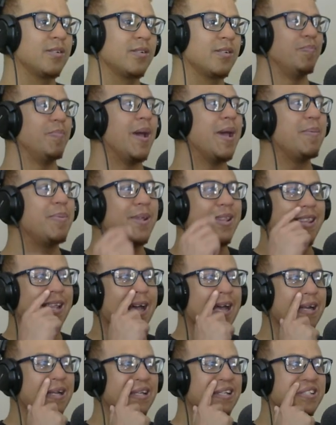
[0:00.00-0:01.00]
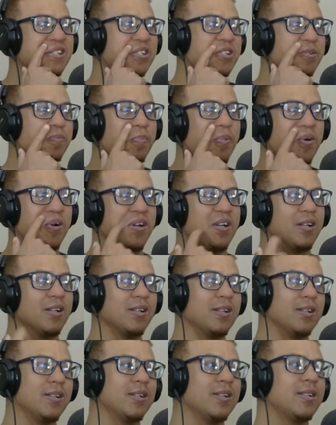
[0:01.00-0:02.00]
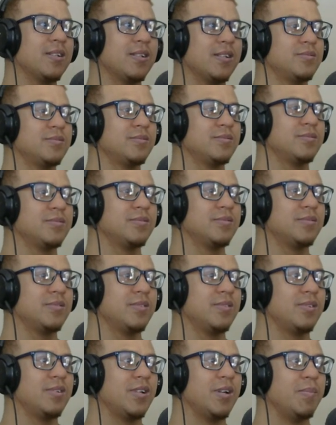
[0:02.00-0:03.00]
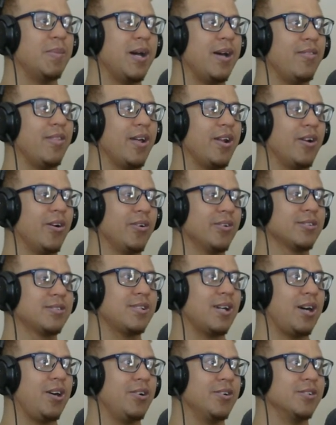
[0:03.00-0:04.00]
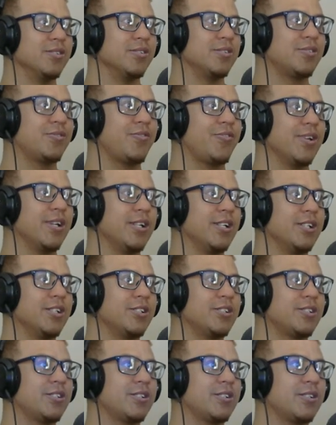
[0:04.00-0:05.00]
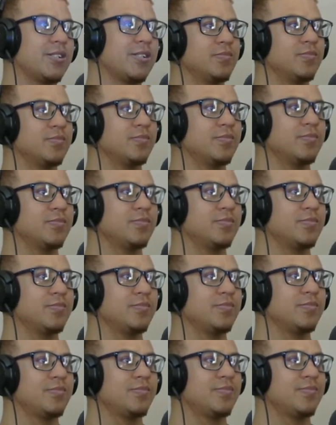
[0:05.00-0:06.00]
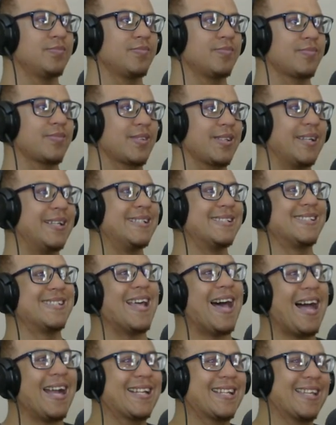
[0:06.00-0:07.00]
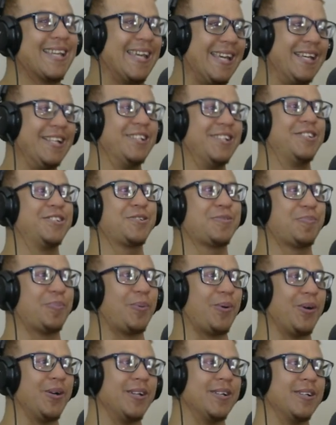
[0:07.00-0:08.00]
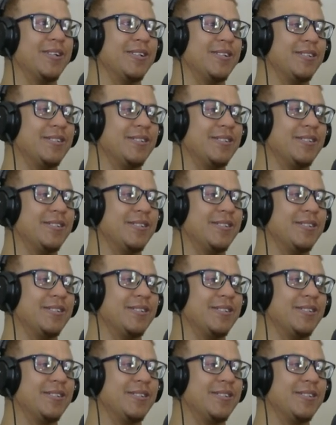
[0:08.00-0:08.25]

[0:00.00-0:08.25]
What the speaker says: Maybe that is spoil. Man, that whole town is finished. Is that kid spoil?